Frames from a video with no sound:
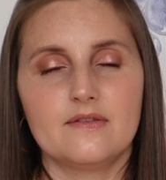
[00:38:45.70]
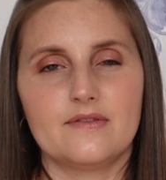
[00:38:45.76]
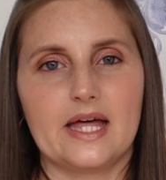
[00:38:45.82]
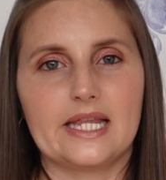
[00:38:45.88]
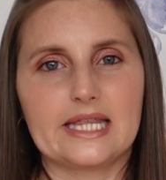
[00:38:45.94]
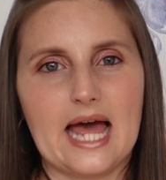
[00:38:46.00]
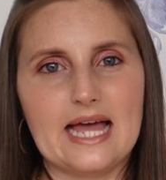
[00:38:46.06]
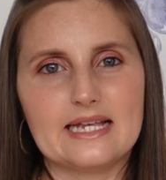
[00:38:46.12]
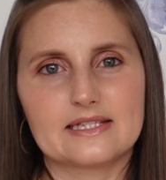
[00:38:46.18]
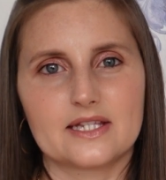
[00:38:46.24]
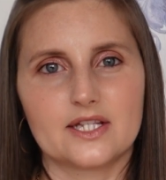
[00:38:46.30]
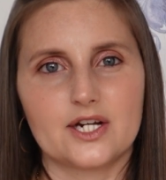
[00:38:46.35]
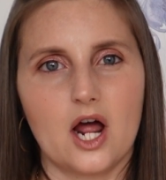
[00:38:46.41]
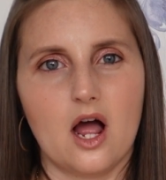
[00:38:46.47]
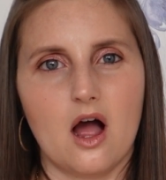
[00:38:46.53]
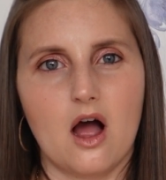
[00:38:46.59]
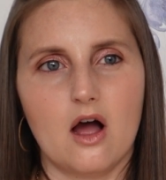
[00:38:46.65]
less
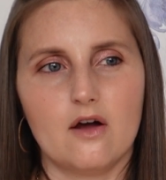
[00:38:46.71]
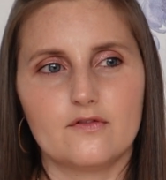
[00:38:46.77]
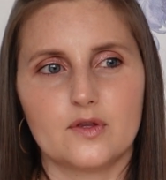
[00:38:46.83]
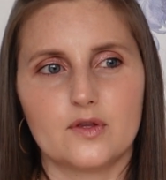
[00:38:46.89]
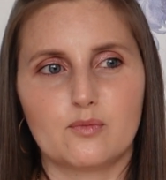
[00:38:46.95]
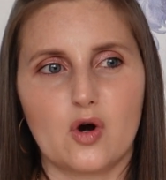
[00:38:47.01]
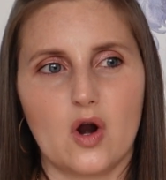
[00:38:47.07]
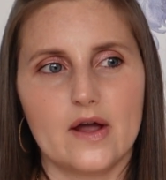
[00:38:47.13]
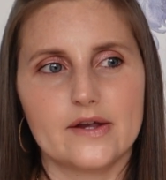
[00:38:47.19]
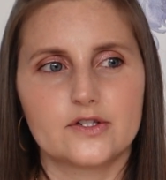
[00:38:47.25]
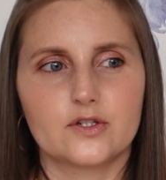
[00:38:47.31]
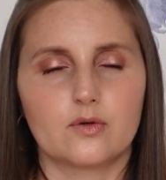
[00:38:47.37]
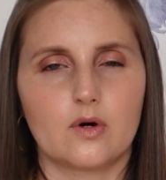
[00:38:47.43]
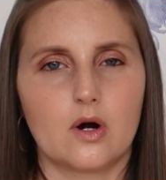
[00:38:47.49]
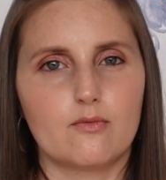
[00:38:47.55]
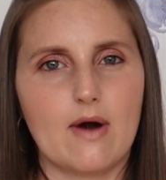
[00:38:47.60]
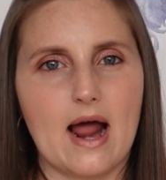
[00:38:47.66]
than half the price,
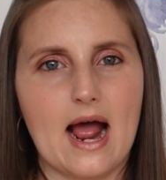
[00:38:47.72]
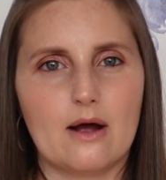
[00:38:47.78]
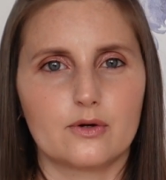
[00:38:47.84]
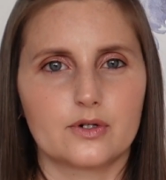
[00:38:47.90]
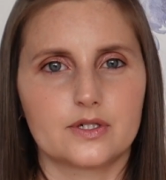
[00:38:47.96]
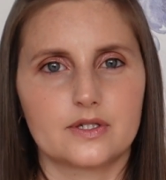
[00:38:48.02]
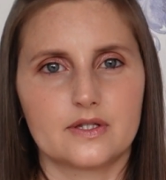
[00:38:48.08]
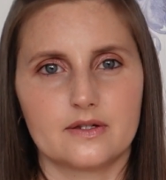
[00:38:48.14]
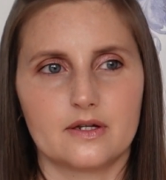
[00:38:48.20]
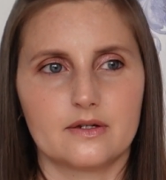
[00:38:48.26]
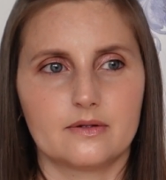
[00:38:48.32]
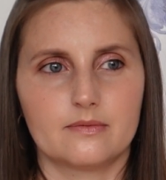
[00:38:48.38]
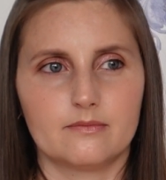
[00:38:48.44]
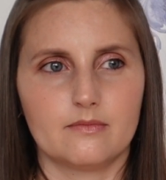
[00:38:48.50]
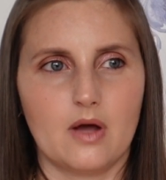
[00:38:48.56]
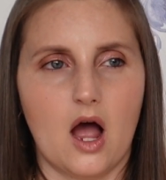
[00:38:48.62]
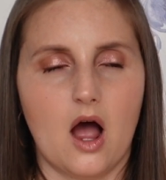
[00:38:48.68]
or around the
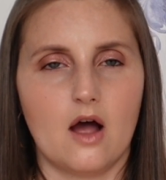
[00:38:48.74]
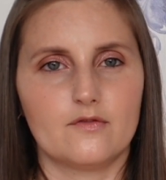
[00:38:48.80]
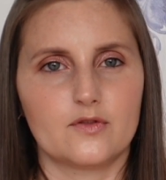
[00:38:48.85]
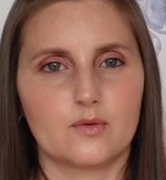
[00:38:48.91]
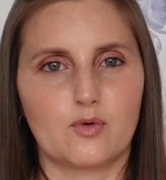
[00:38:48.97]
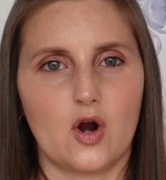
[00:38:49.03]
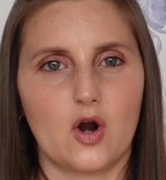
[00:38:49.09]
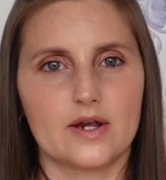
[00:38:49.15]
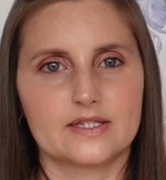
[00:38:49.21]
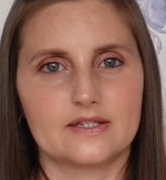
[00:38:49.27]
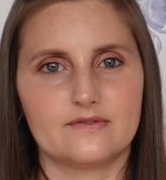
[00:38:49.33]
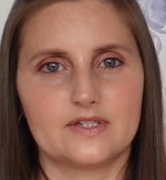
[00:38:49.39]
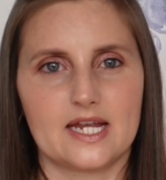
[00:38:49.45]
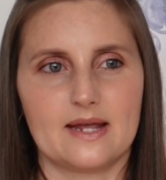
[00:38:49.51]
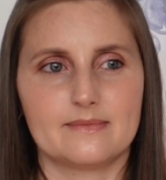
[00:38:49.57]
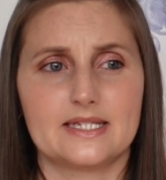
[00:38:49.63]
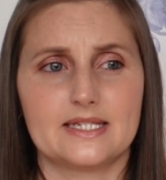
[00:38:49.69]
half the price of
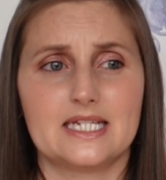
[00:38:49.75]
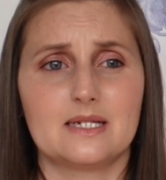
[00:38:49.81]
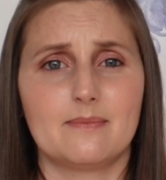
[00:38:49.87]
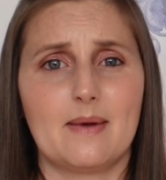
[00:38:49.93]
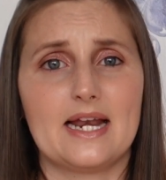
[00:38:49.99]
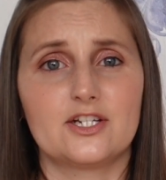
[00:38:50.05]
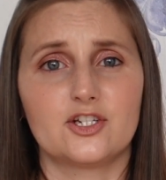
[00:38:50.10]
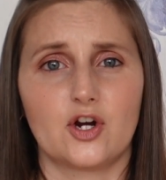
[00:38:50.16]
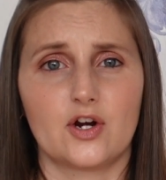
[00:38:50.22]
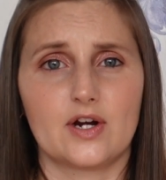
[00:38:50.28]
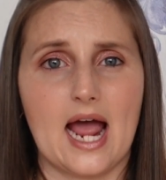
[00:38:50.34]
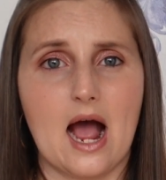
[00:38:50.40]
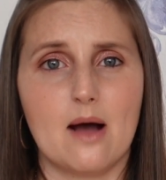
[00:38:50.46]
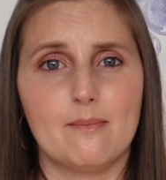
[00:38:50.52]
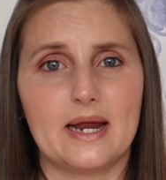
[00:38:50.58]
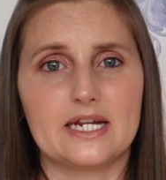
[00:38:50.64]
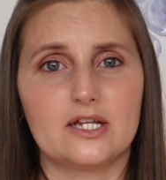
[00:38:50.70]
DMC, depending on
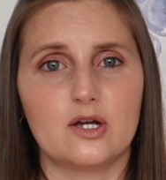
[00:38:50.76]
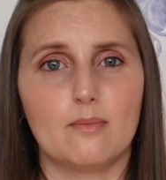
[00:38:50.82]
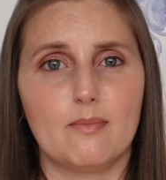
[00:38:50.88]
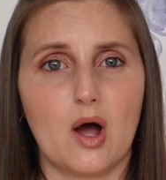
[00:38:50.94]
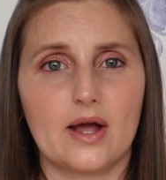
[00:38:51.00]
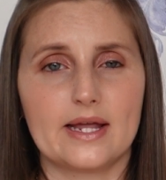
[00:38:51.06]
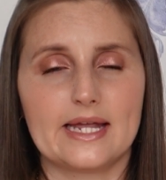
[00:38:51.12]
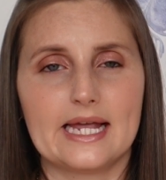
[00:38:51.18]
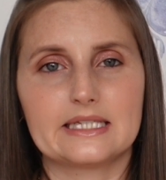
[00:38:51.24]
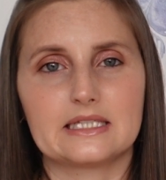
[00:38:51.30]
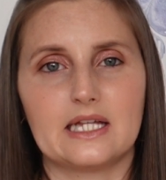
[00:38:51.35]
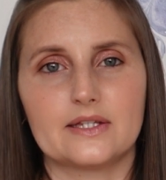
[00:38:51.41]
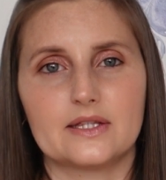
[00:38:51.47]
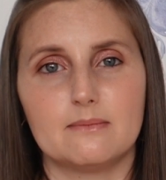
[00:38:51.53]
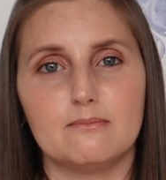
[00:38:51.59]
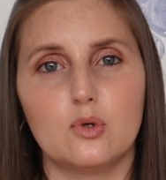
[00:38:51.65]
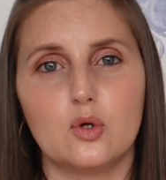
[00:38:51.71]
how many you're buying.
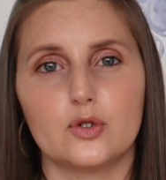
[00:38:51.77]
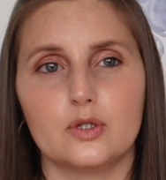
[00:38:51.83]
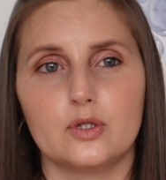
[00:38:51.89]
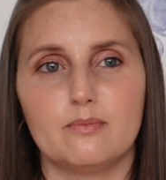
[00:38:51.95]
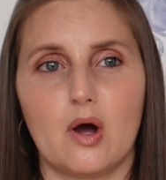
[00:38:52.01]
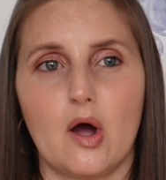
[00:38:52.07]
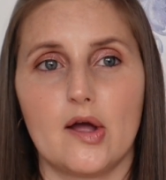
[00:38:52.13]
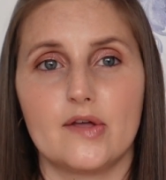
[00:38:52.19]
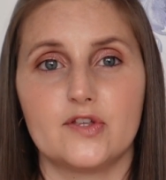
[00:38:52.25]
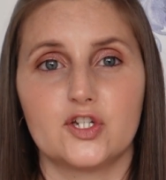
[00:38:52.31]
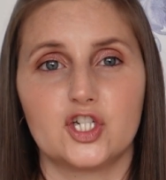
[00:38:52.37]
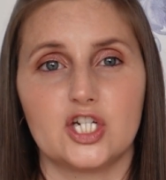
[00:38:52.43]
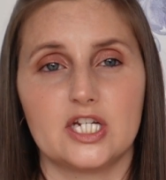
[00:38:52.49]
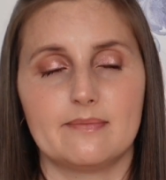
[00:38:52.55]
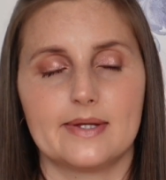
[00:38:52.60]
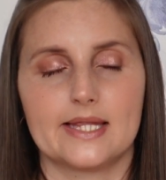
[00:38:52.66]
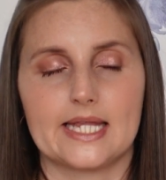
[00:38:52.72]
Like the more you buy, the
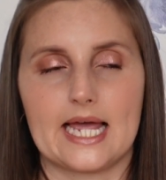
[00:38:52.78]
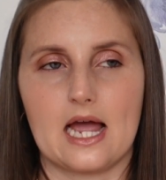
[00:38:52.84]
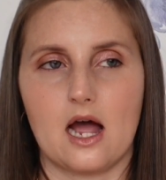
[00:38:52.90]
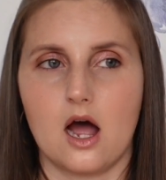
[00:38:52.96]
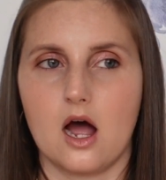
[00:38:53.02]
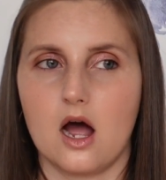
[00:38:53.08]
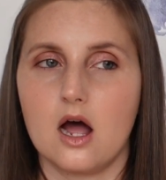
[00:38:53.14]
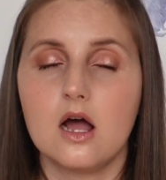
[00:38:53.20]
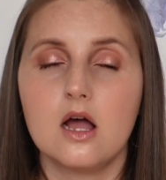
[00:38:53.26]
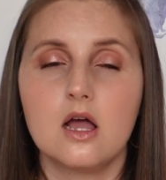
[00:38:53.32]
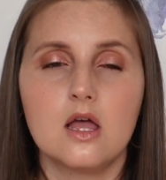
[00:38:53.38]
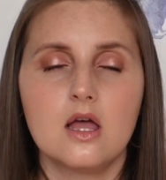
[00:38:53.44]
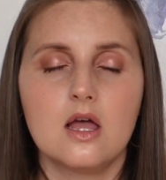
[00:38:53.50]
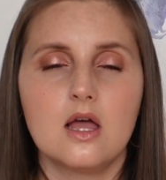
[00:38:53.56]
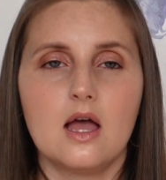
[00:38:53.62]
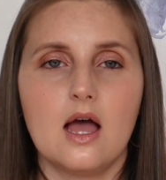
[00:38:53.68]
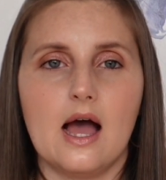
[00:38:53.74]
cheaper they are,
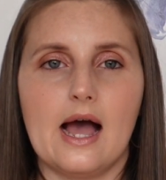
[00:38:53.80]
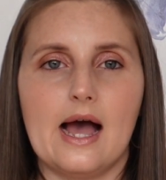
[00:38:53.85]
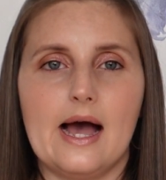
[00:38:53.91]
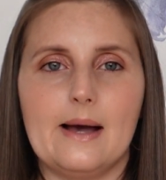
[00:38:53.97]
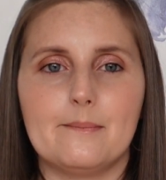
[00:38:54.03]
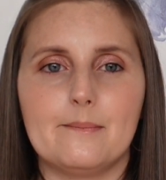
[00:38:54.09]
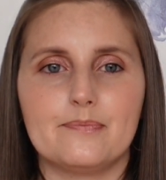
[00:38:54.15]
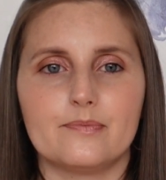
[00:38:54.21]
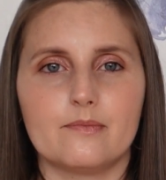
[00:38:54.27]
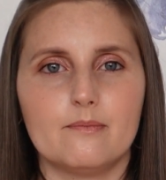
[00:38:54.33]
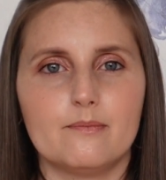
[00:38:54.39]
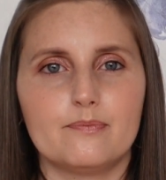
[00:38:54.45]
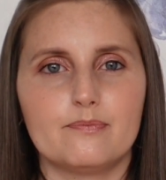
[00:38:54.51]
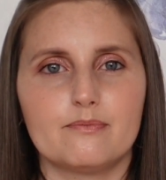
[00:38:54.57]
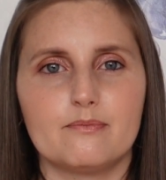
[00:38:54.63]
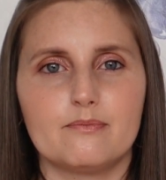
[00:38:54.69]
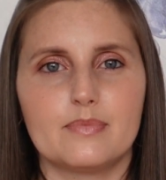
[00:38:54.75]

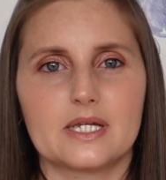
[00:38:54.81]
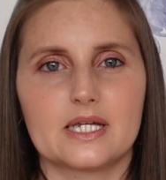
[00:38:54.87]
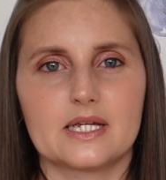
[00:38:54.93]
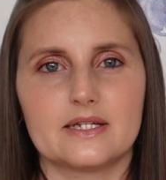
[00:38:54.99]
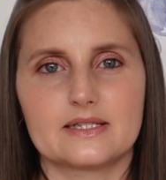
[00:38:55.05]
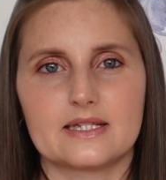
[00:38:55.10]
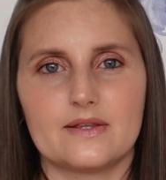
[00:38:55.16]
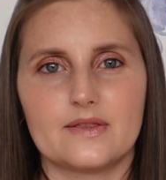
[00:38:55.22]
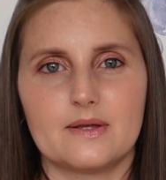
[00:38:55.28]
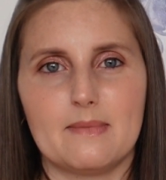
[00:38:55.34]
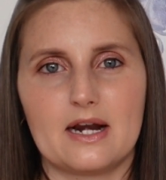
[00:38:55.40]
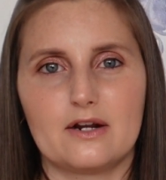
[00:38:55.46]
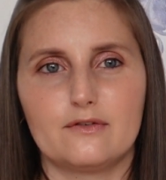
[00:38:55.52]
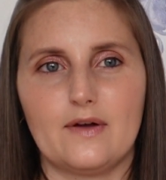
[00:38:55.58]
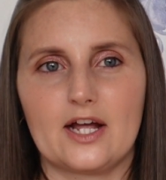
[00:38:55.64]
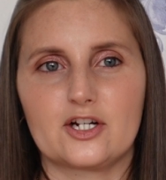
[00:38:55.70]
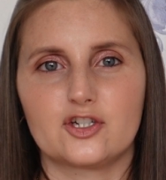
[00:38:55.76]
because like the
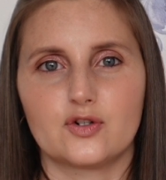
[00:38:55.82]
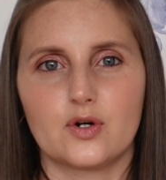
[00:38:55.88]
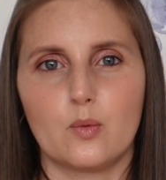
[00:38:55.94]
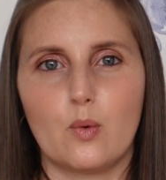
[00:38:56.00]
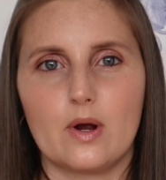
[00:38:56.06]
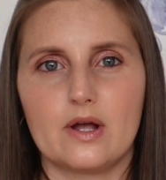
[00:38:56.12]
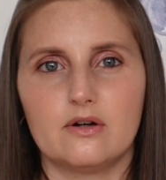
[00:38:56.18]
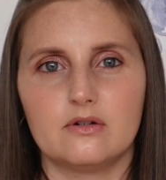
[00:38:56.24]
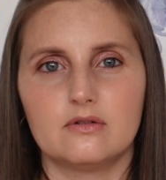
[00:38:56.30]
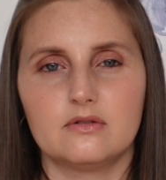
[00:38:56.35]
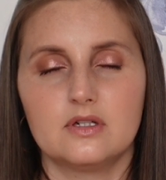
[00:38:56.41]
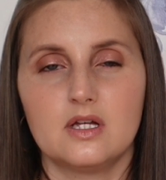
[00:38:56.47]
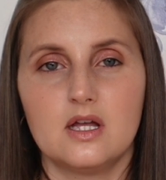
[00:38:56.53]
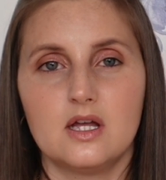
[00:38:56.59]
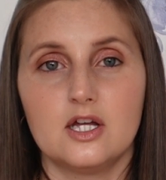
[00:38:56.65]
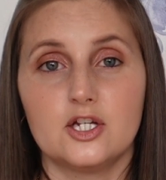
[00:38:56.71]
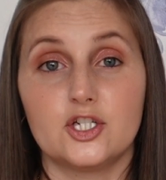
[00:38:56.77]
manufacturer will
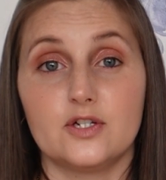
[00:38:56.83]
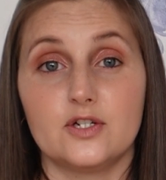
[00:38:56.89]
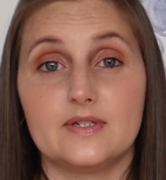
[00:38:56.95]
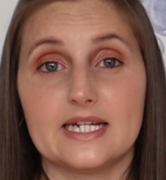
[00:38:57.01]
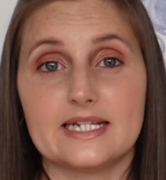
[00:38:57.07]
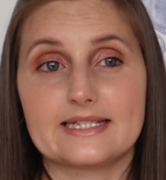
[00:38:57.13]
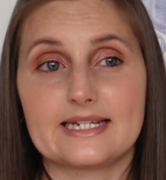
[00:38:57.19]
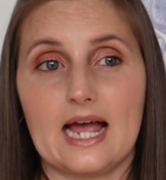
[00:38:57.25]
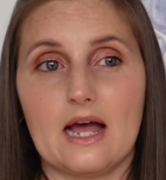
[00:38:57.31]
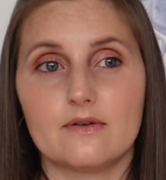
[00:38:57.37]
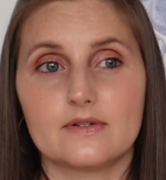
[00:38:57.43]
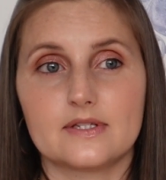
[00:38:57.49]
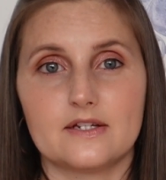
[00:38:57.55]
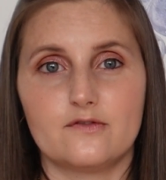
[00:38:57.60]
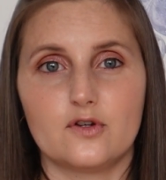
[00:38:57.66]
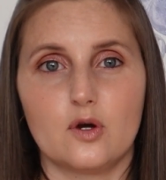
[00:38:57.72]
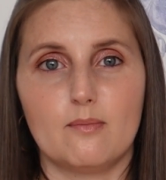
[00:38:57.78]
do
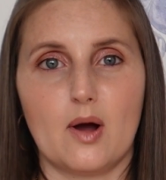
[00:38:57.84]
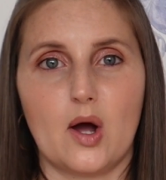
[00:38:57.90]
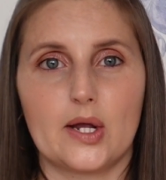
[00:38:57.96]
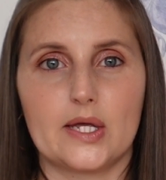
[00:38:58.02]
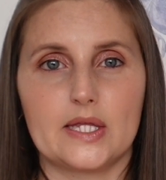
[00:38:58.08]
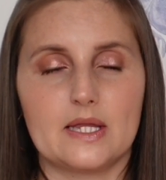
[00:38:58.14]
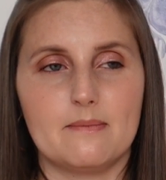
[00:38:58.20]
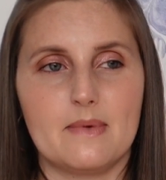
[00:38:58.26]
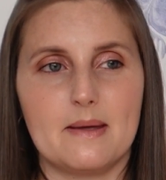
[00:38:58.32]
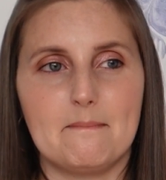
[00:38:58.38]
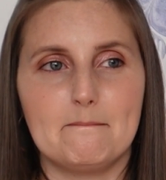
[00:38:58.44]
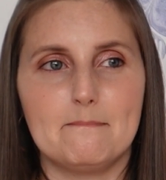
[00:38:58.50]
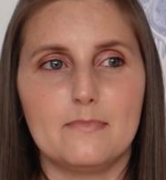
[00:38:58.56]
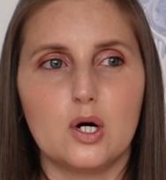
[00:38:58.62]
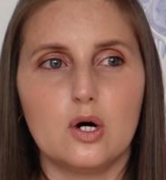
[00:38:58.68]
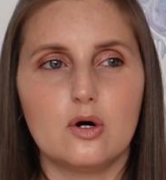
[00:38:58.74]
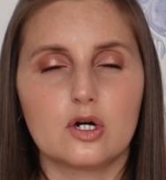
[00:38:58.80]
discounts if you're buying them in
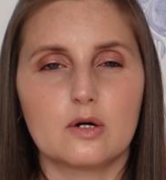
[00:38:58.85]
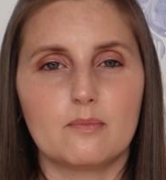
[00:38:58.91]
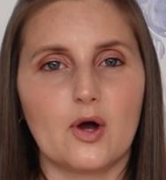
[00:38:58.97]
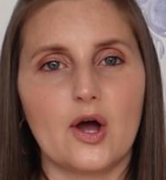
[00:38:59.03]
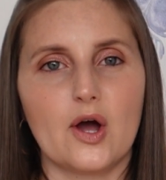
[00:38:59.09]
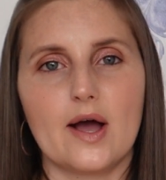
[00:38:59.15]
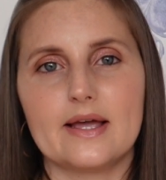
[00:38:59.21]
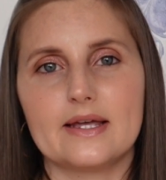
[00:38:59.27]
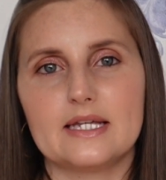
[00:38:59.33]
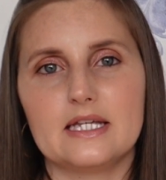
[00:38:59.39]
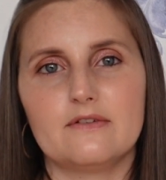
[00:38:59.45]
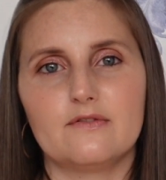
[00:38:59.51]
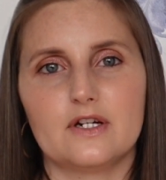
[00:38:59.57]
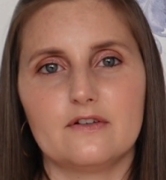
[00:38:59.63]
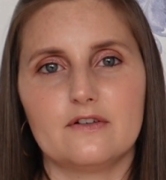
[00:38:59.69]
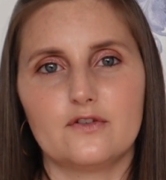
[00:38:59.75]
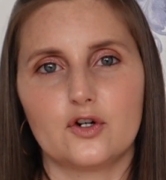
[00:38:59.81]
bulk, but
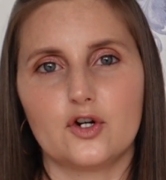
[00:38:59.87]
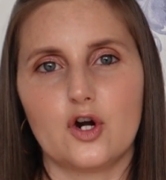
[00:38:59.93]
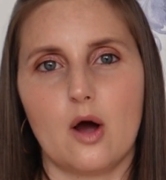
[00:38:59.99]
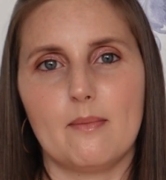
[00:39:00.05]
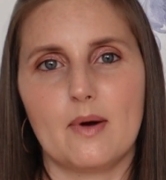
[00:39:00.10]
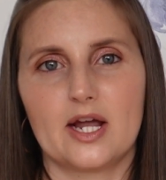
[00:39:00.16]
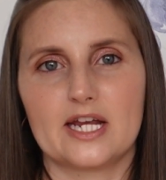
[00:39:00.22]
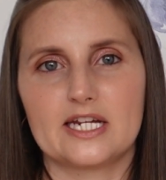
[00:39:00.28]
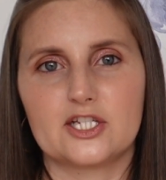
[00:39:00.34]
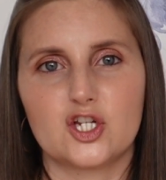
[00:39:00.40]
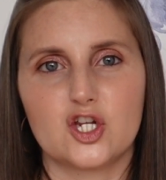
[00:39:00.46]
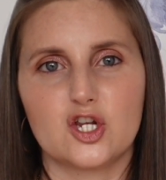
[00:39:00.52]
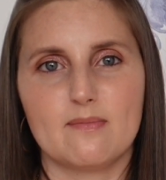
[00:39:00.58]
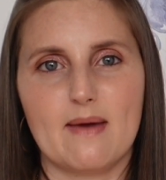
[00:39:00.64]
even if you're not buying too